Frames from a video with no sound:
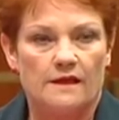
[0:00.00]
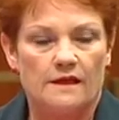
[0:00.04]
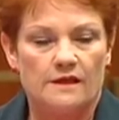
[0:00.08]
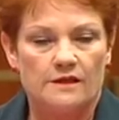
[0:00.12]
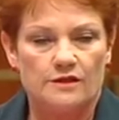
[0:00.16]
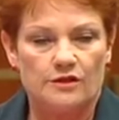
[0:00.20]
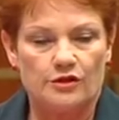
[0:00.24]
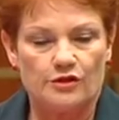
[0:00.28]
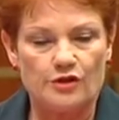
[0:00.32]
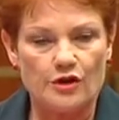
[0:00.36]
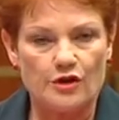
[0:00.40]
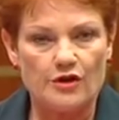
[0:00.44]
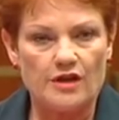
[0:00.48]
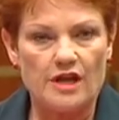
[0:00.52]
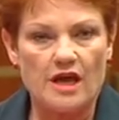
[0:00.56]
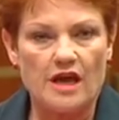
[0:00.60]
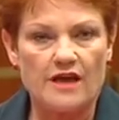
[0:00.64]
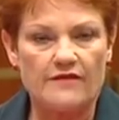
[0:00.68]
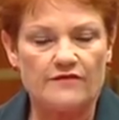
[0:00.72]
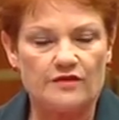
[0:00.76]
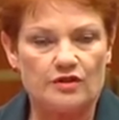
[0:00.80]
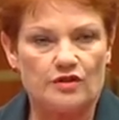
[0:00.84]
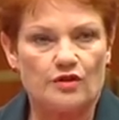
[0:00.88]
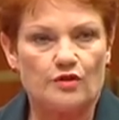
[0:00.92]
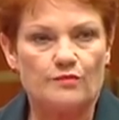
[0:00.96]
You don't
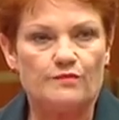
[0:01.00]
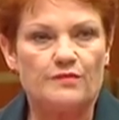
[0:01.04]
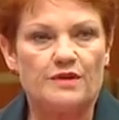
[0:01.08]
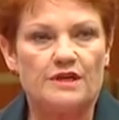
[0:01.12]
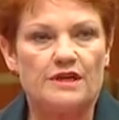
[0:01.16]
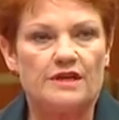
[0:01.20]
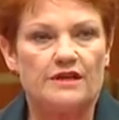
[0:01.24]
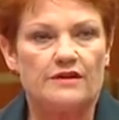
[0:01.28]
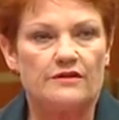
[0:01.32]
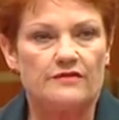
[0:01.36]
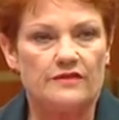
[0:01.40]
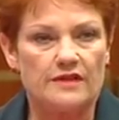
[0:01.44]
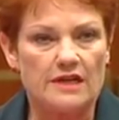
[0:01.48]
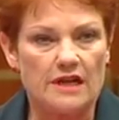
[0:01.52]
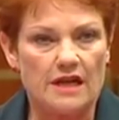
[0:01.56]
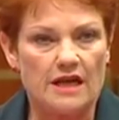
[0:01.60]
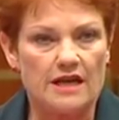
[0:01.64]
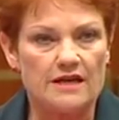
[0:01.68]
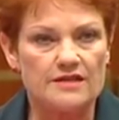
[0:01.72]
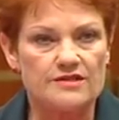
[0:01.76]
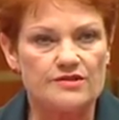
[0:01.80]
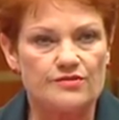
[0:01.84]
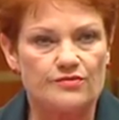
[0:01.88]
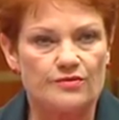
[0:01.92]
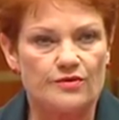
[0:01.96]
have to compete in the
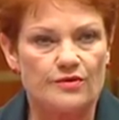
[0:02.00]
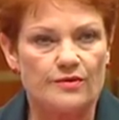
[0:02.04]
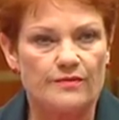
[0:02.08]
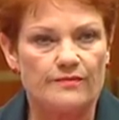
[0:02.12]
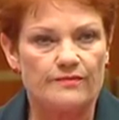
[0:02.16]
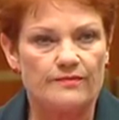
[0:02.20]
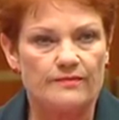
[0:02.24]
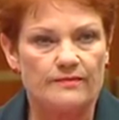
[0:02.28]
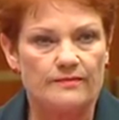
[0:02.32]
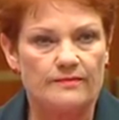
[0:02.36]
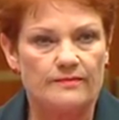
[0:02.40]
classroom.